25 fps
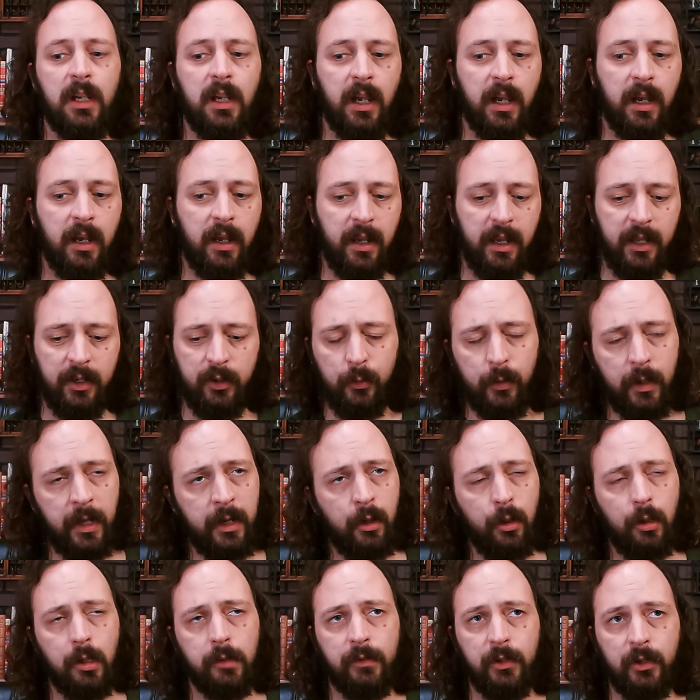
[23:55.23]
and to add
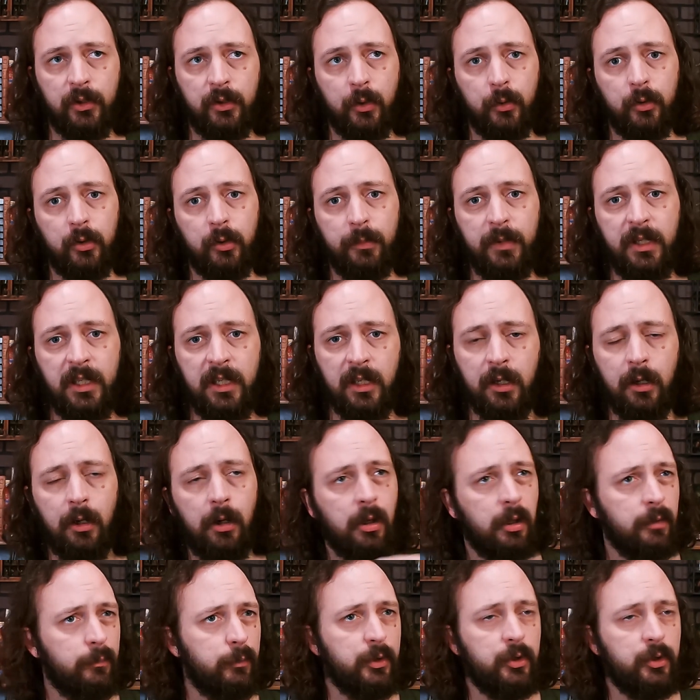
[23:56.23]
all of our social media, all of